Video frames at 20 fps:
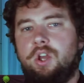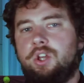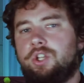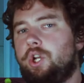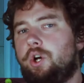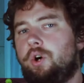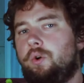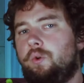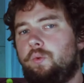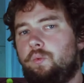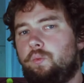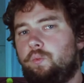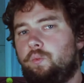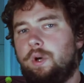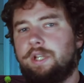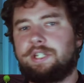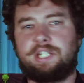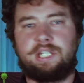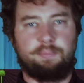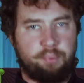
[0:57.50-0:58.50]
So,
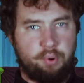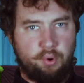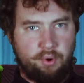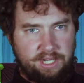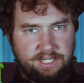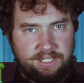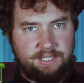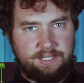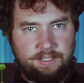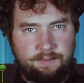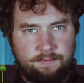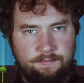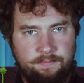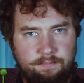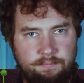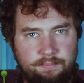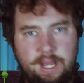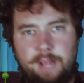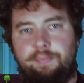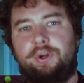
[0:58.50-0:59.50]
what's the point?
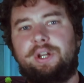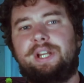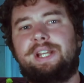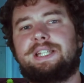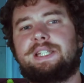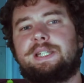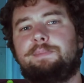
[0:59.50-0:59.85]
By putting a